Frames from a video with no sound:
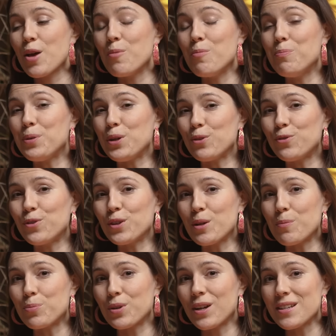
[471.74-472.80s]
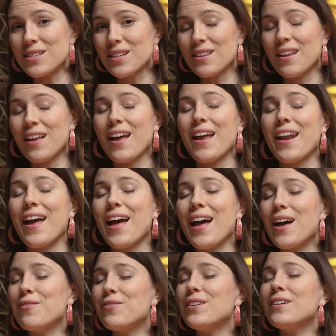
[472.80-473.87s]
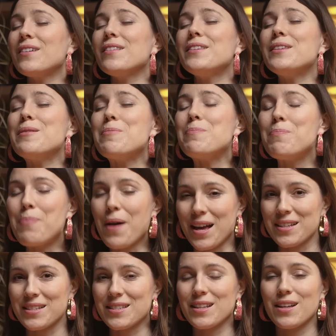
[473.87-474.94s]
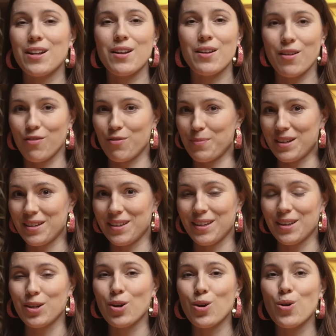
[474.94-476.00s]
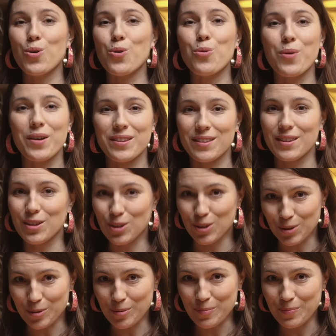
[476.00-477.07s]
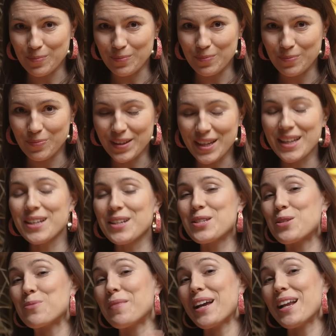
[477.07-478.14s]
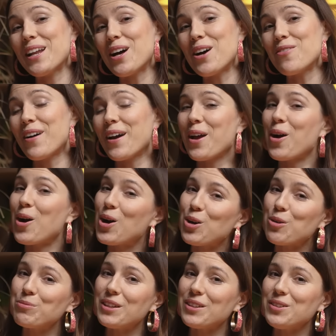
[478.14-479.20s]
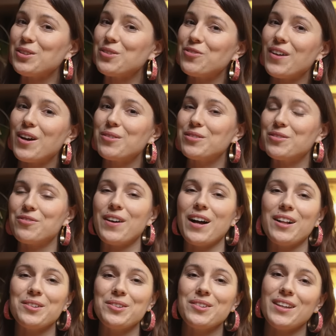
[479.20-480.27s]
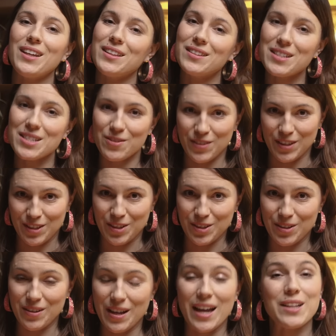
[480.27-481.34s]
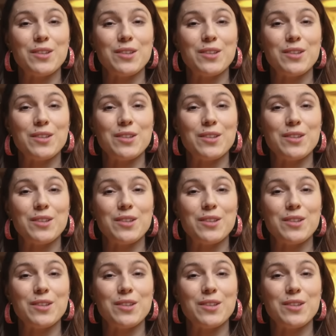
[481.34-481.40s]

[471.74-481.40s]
be fully present, and have the best lovemaking with you. So my love, I hope that you found value in this video, and